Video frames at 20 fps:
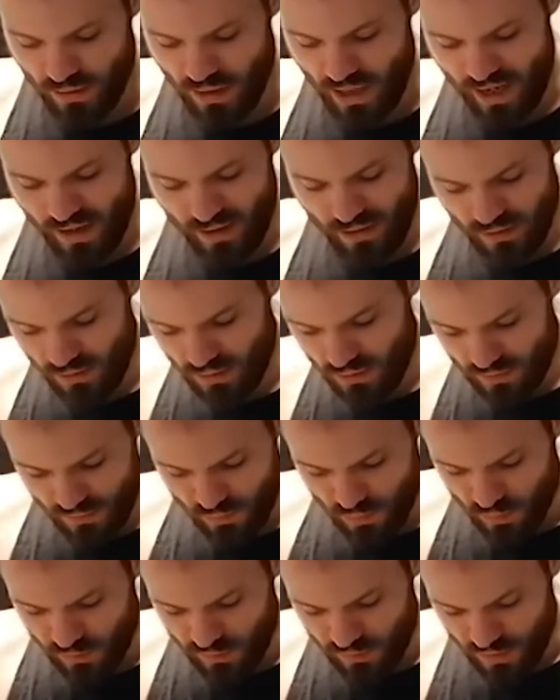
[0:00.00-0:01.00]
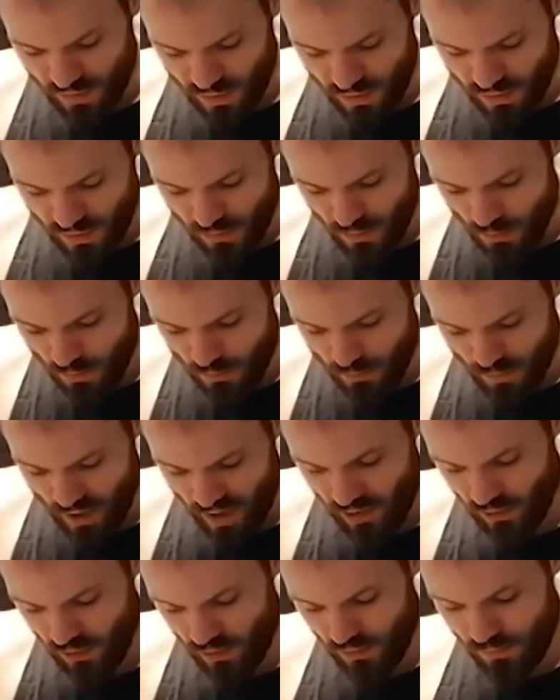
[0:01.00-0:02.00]
handles with the
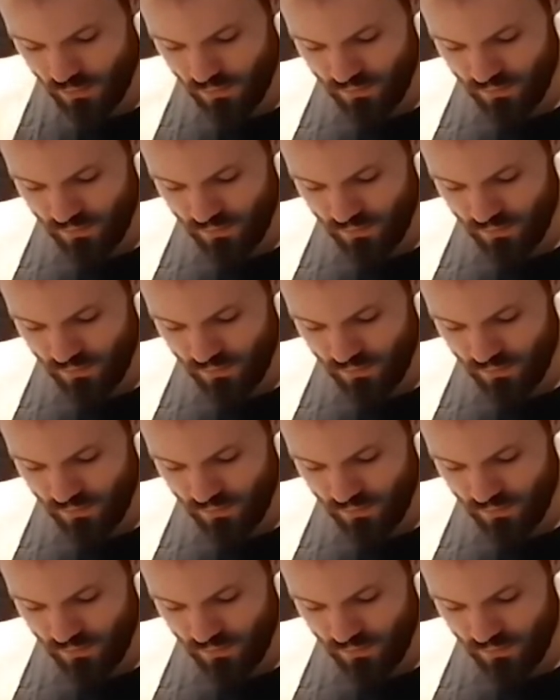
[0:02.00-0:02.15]
metal